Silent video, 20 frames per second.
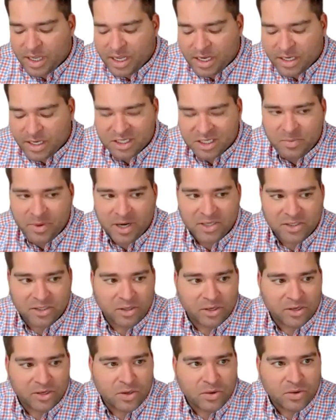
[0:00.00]
Just make sure
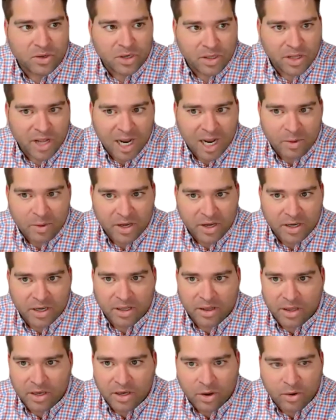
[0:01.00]
those don't collide with any
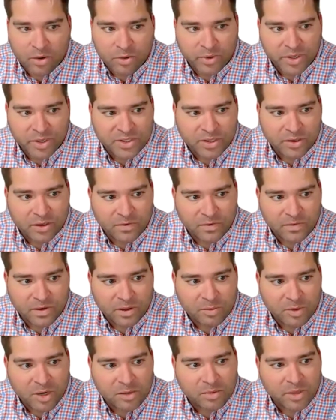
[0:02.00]
of the known reserved or
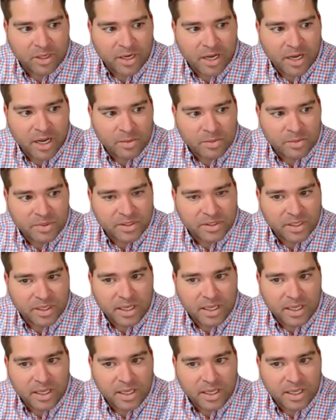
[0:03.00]
public names.